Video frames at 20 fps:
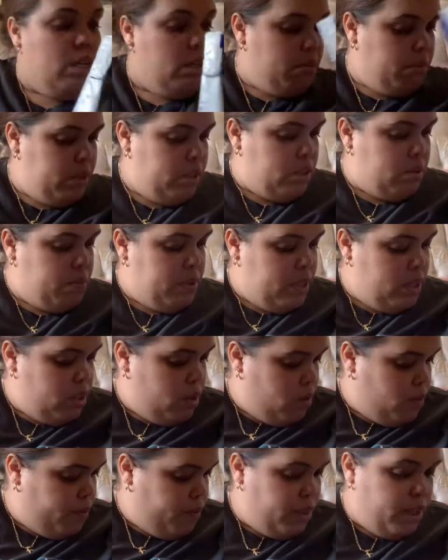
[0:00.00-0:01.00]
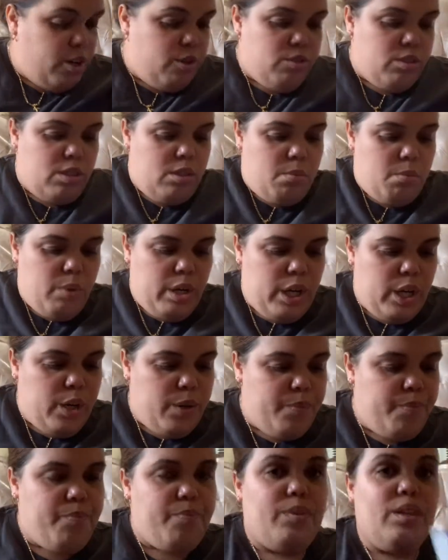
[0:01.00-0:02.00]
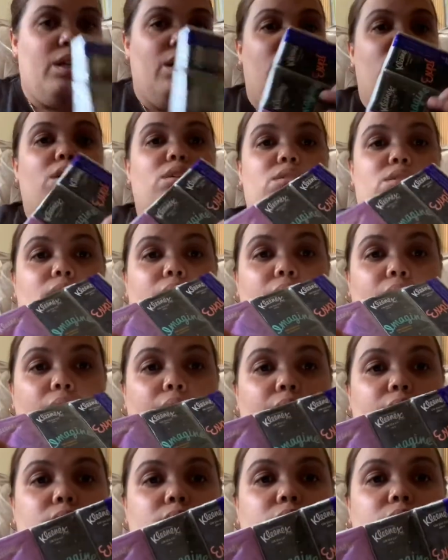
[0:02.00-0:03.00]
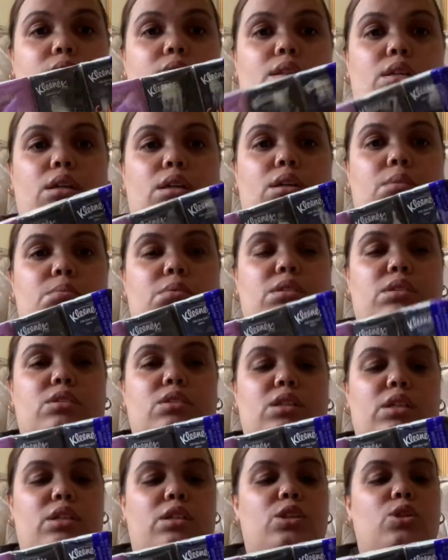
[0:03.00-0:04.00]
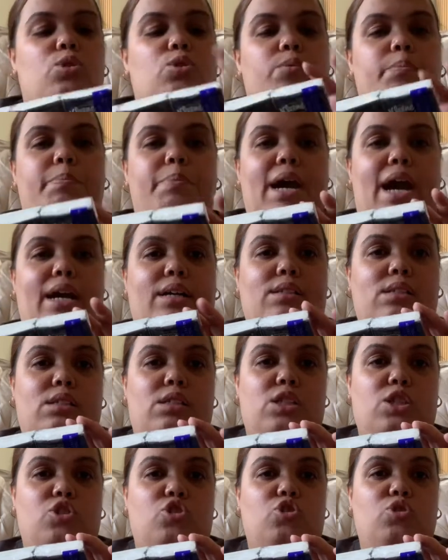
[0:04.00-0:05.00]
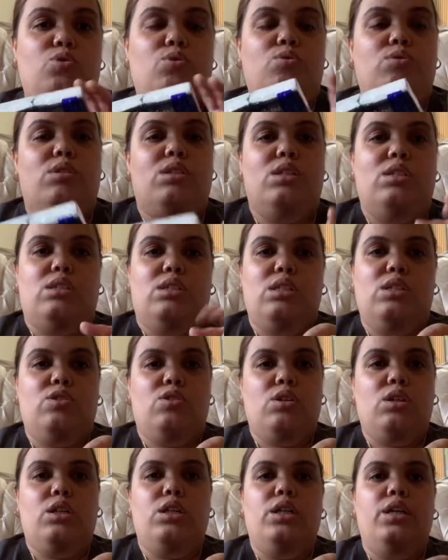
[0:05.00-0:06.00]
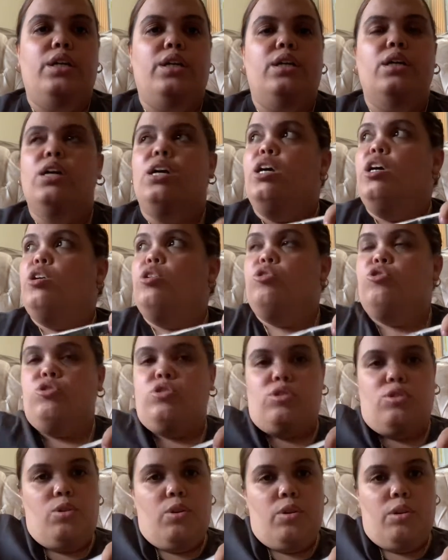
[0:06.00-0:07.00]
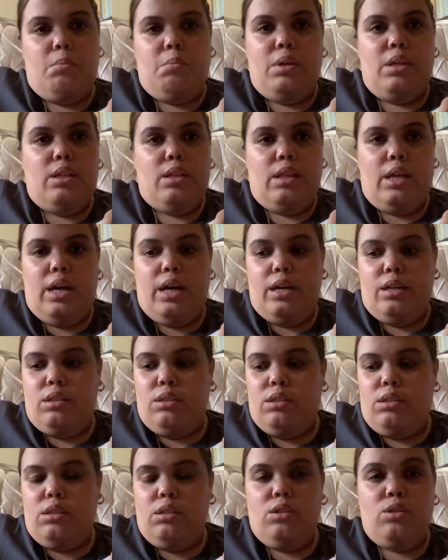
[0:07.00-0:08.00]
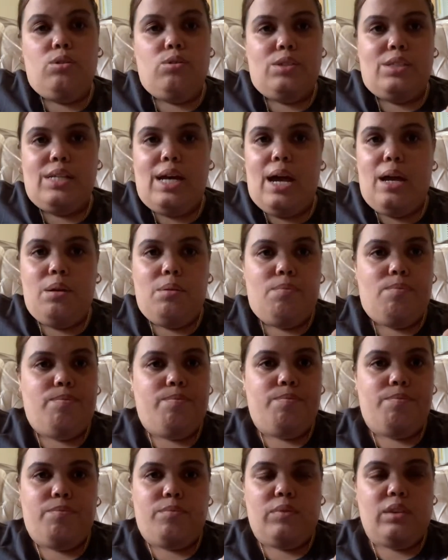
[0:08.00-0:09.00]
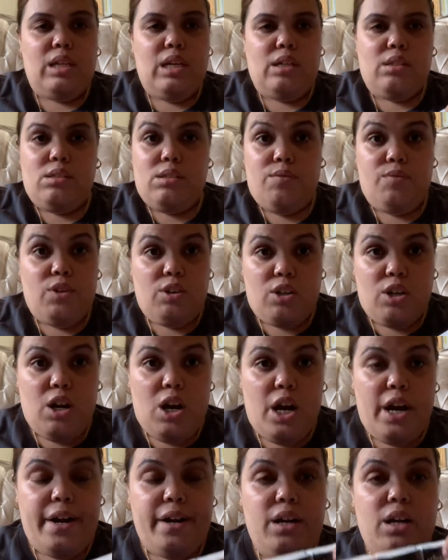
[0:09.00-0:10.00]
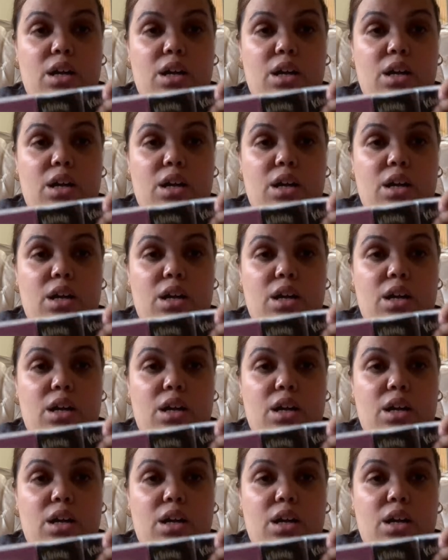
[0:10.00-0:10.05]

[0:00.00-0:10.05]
must be over there somewhere. So I got um, the little packs of tissues because these are good. You just throw them in like the little side things of your car